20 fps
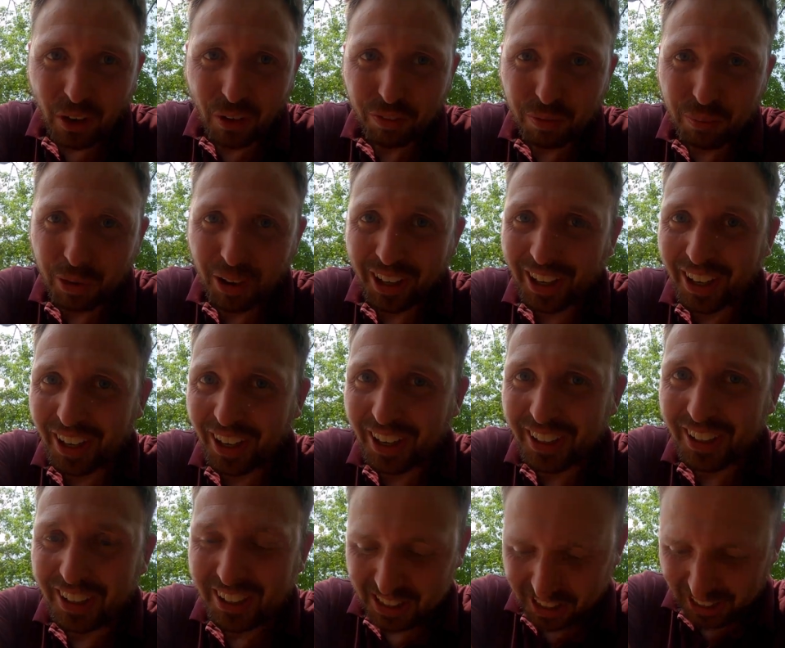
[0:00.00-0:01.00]
off my
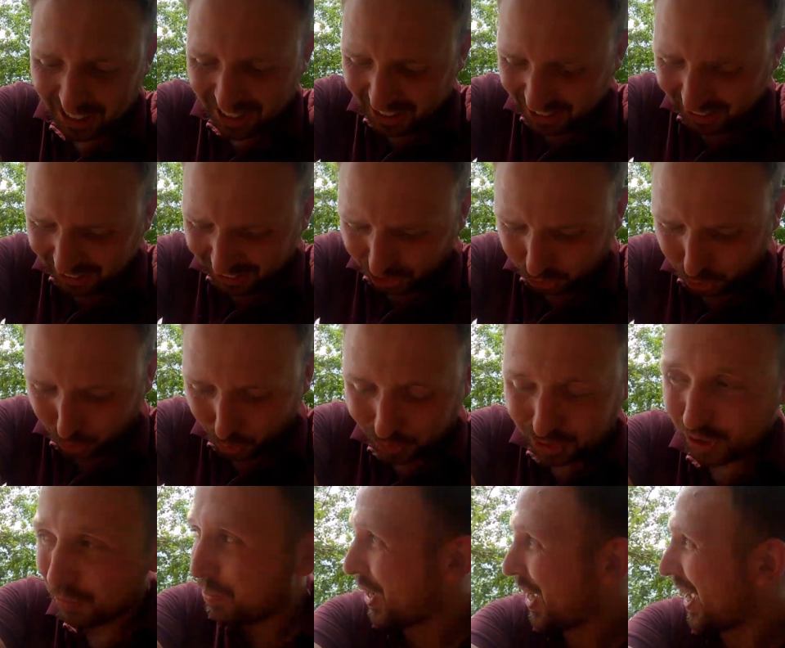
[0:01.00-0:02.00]
uh,
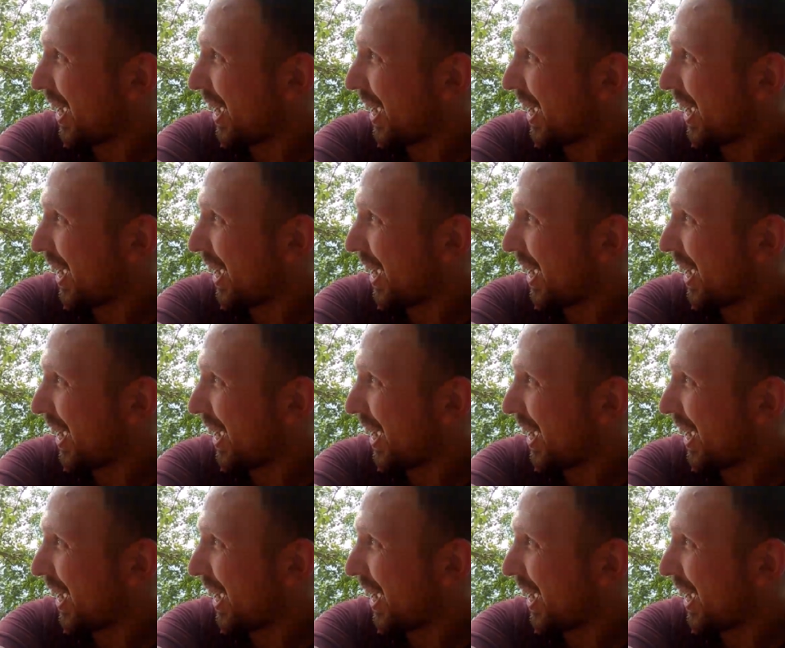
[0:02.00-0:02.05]
shorts a